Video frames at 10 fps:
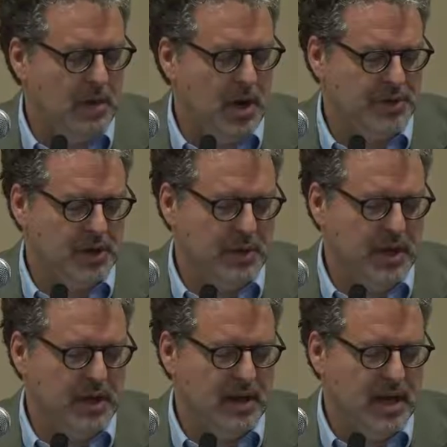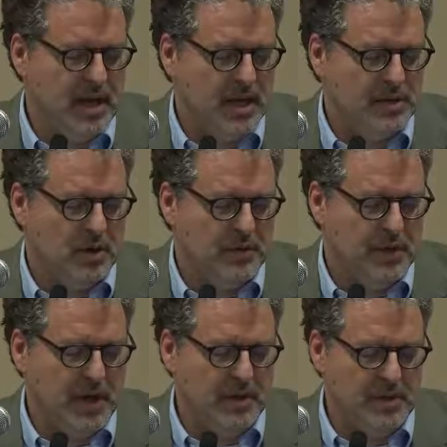also the sort
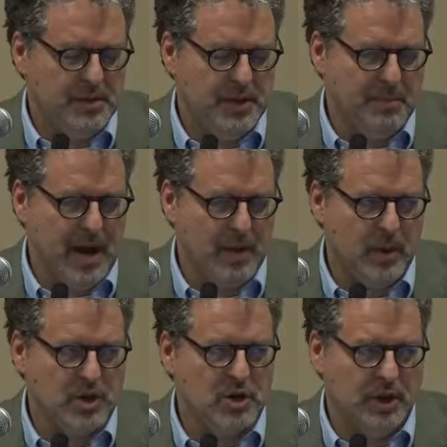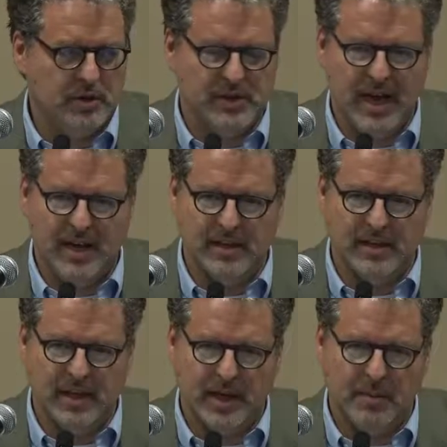of the biracial
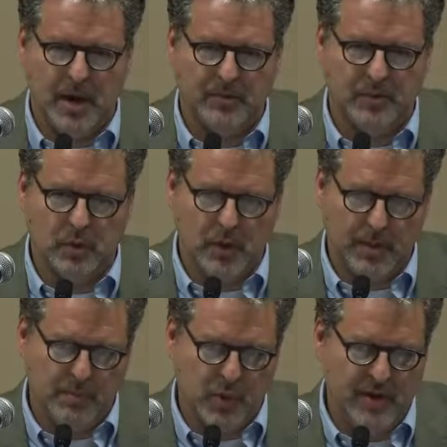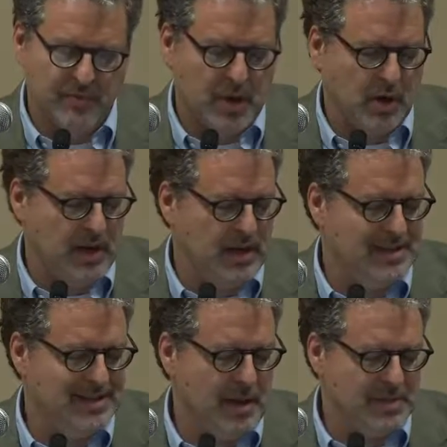understandings that come up through that brief period
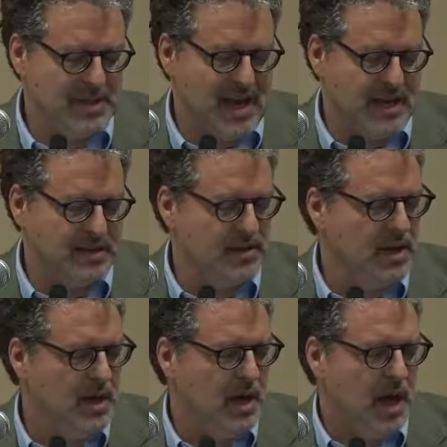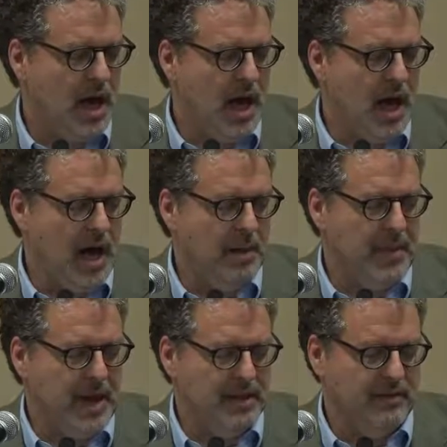in some states,
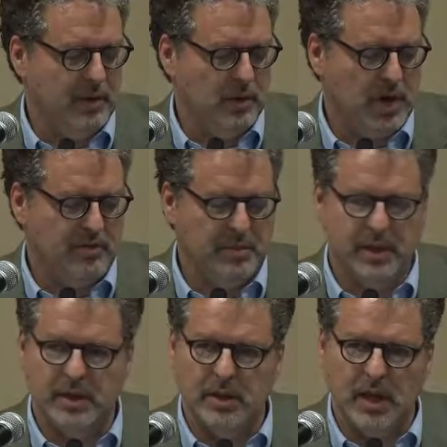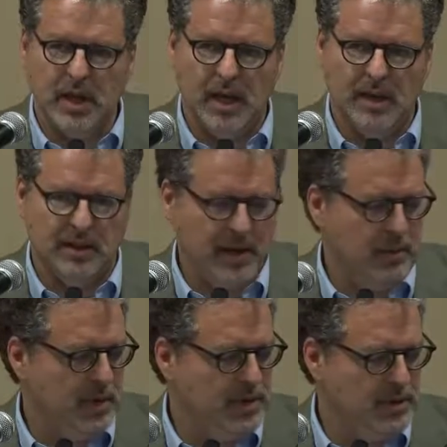and the federal government in
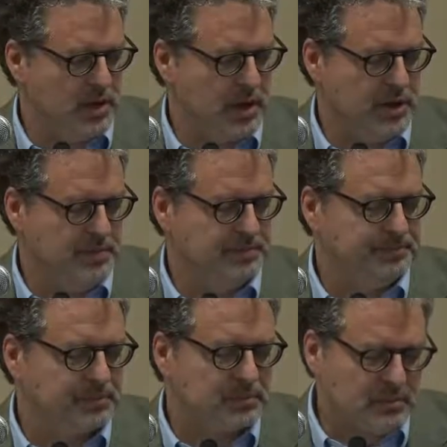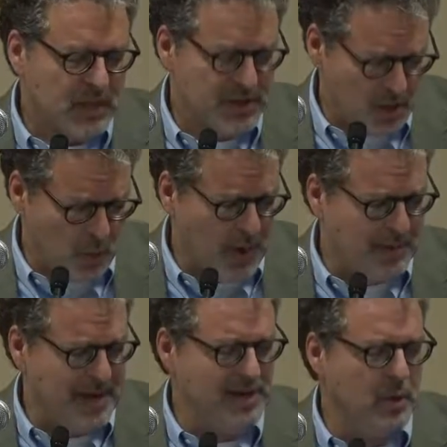late Reconstruction. So
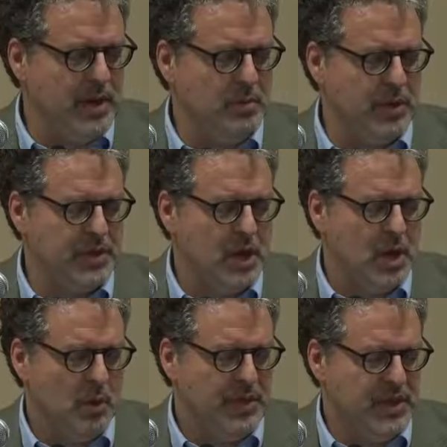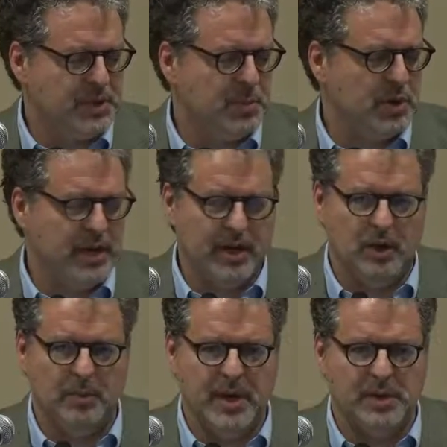what am I doing with this
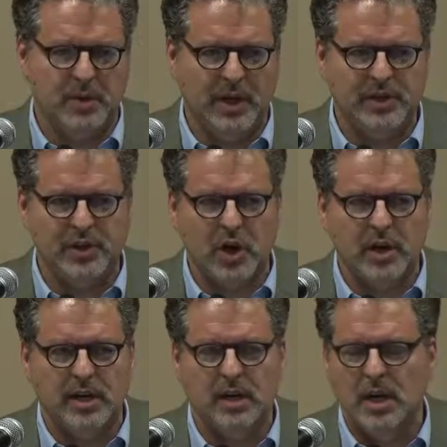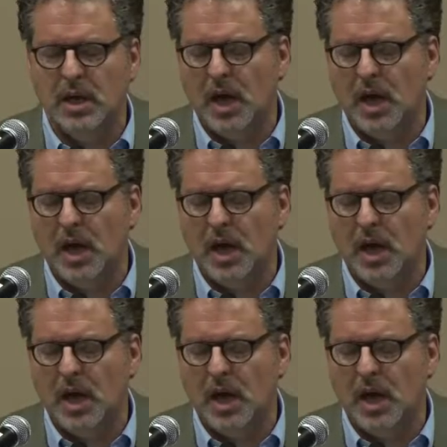particular piece? Well, I started